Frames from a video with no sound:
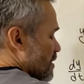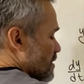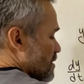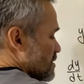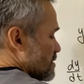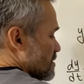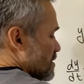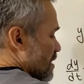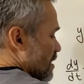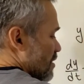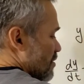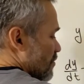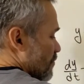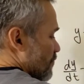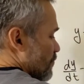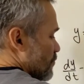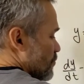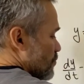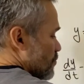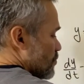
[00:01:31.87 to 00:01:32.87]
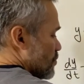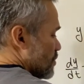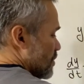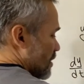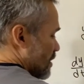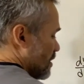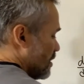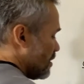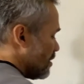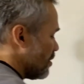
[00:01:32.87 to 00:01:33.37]
sine of 2t.
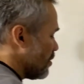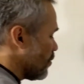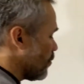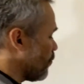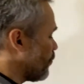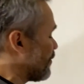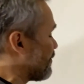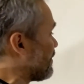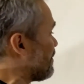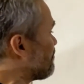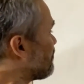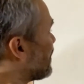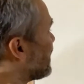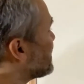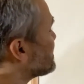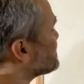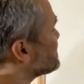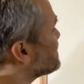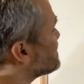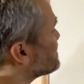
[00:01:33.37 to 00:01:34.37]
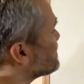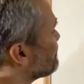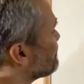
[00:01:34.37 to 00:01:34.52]
We replace this